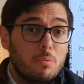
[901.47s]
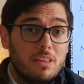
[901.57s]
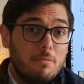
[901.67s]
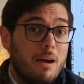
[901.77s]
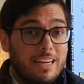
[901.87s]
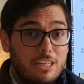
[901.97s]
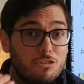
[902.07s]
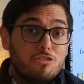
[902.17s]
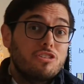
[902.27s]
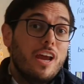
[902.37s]
with him, I need
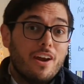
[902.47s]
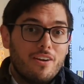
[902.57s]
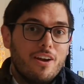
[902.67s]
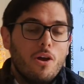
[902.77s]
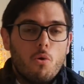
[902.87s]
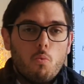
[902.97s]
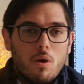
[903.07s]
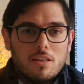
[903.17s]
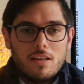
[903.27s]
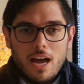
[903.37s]
to share
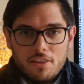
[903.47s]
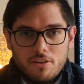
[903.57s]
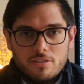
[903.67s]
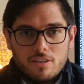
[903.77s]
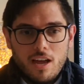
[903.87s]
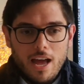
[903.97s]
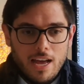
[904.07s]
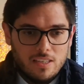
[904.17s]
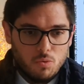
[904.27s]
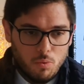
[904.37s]
with others
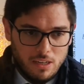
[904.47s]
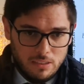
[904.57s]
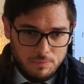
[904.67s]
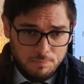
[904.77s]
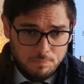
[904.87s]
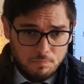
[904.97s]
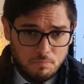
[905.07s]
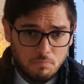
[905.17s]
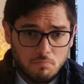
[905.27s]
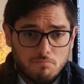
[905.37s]
as well.
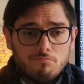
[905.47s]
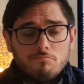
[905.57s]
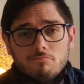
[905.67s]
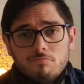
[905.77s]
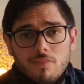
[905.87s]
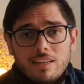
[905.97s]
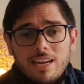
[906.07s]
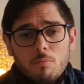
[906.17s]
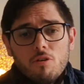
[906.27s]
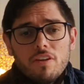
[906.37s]

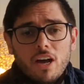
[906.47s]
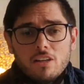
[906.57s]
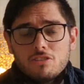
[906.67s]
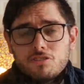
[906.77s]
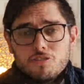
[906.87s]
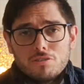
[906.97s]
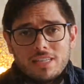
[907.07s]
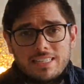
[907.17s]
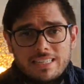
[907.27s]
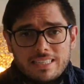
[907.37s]
Now, moving on to
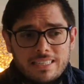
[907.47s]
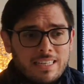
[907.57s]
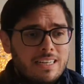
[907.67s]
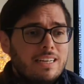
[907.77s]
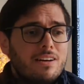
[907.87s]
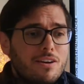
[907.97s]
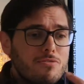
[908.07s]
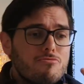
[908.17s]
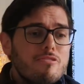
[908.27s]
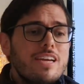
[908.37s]
Tuesday's lesson,
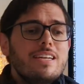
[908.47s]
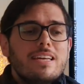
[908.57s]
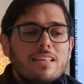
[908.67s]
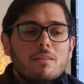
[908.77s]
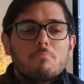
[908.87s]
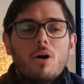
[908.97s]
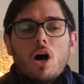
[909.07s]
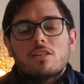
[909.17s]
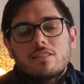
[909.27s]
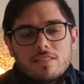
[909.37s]
reading the
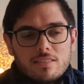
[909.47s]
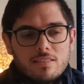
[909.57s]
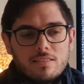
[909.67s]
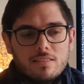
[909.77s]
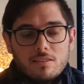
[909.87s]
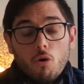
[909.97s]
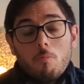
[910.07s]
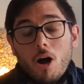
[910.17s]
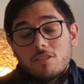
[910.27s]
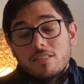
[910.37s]
master's or
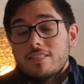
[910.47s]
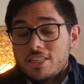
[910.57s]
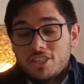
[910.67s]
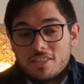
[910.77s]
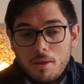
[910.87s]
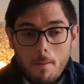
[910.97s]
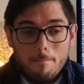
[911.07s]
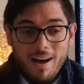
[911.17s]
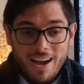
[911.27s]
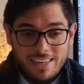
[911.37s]
master teacher's
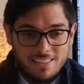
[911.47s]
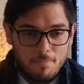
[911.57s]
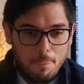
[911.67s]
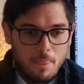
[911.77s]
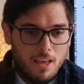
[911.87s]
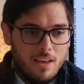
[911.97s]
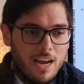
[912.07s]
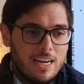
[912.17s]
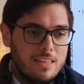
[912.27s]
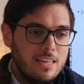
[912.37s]
mind.
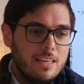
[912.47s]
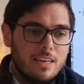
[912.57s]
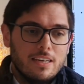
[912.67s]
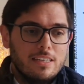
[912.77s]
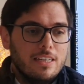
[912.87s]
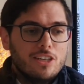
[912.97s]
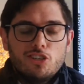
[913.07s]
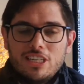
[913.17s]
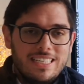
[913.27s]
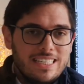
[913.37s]
And I think here,
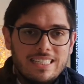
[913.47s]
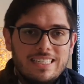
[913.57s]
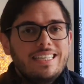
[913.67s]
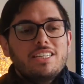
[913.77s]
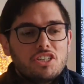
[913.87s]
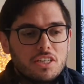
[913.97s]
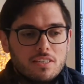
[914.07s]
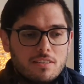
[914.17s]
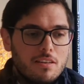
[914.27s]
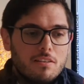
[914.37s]
Jesus
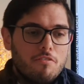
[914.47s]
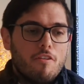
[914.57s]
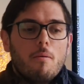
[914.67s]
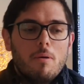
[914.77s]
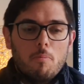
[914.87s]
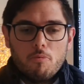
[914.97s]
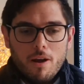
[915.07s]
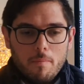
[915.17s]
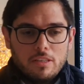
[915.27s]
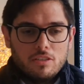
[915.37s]
teaches from a
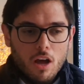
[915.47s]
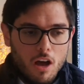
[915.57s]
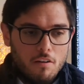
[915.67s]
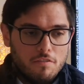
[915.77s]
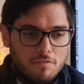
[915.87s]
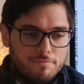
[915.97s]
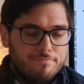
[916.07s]
premise of,